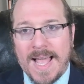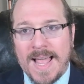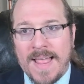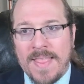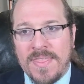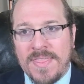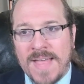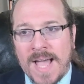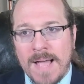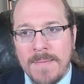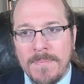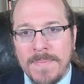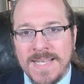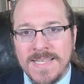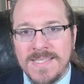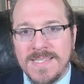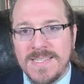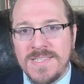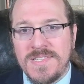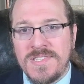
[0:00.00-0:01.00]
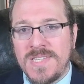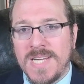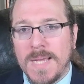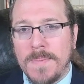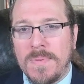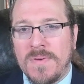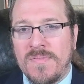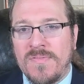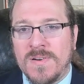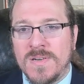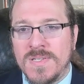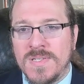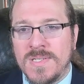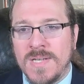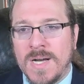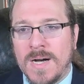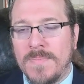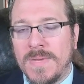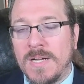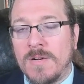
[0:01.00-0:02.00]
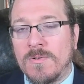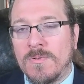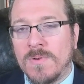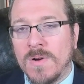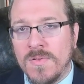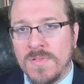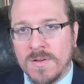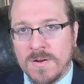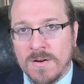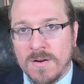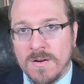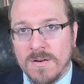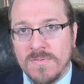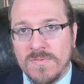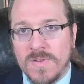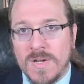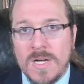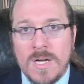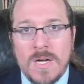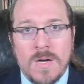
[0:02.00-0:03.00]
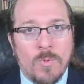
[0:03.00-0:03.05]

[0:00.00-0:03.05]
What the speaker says: And that means the shape of our zombie growth curve